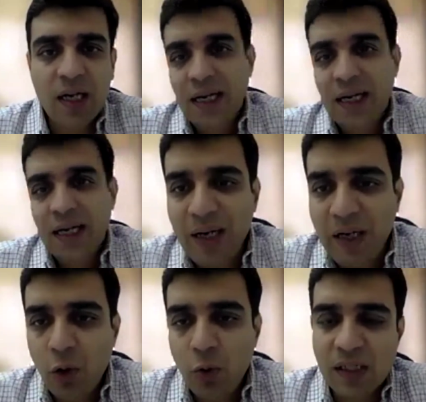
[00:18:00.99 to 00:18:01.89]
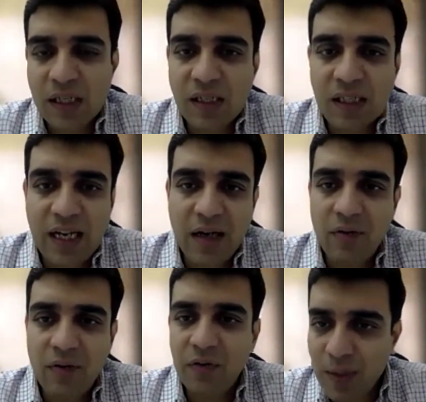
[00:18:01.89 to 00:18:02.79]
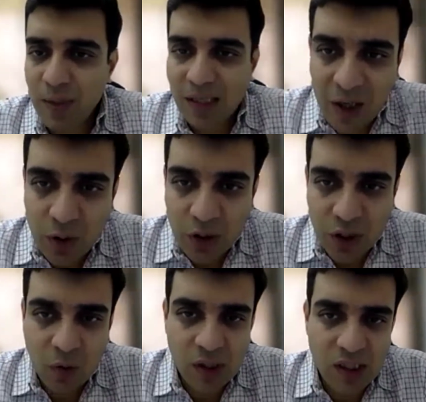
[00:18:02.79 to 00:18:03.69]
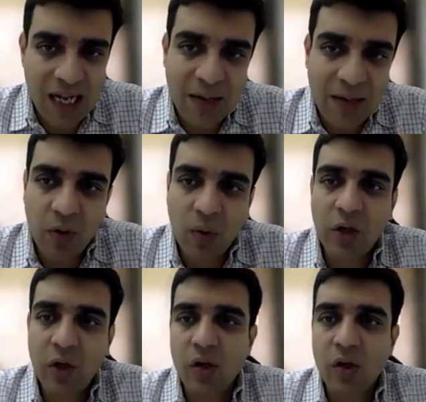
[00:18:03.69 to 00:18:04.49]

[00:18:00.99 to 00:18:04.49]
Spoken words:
gave 22% stake, which means valuation was 9.1